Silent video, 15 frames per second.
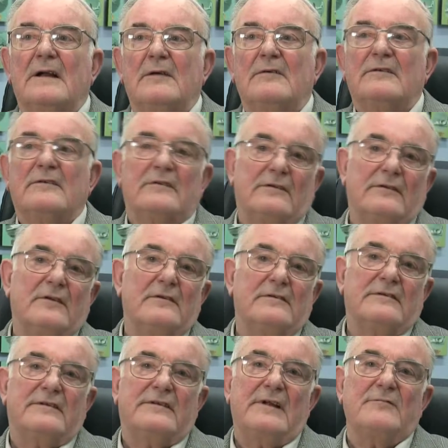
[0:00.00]
there was
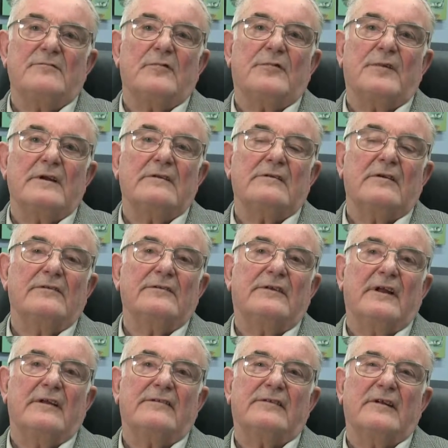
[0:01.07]
several things on
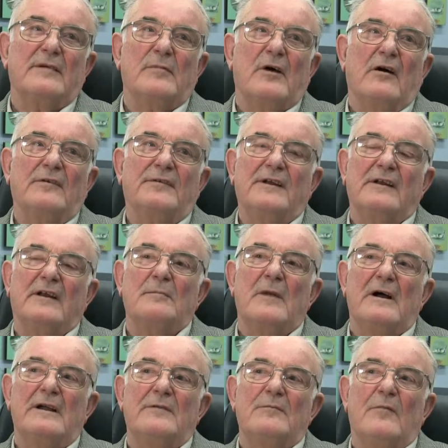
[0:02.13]
test there, but I think the
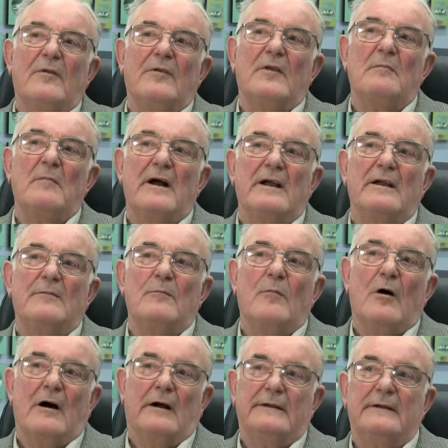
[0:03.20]
main
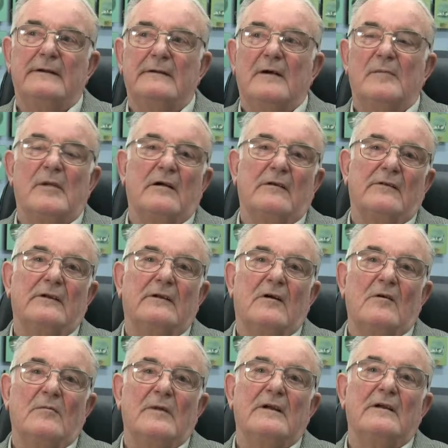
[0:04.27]
one about the
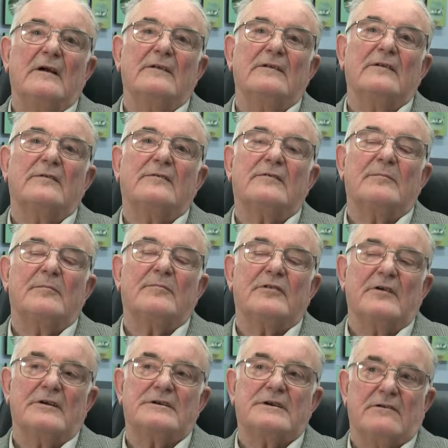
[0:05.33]
Comet and the
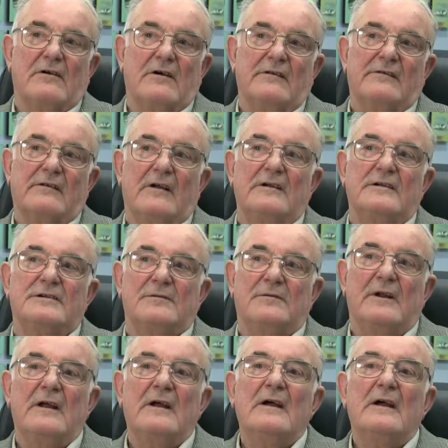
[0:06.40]

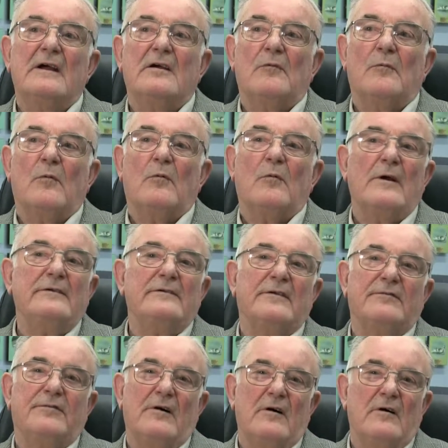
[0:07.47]
pressurisation went to
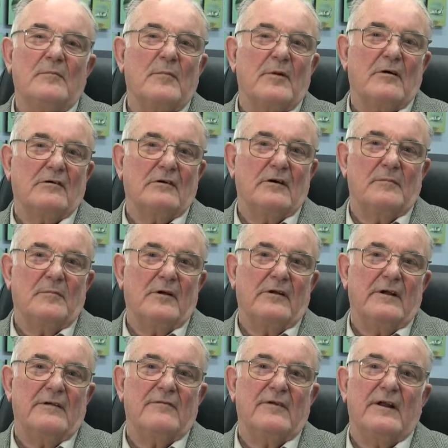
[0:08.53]
Farnborough, I
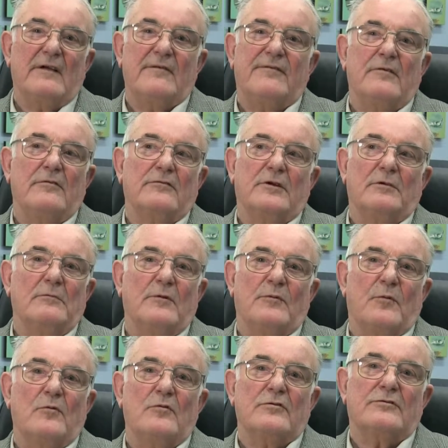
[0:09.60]
believe, and they filled it with
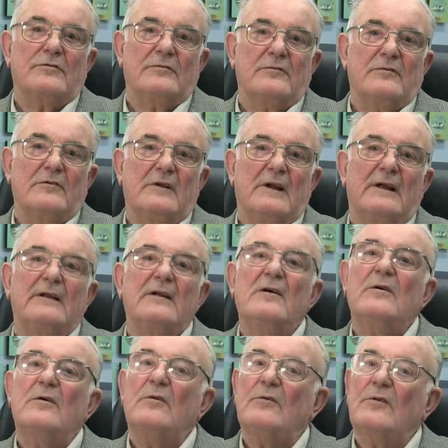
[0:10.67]
water and all that.
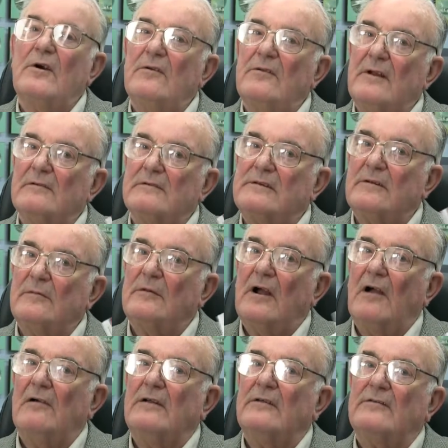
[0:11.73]
Although there was some
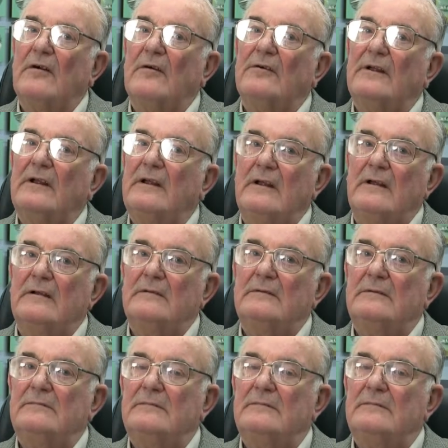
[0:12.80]
goings on here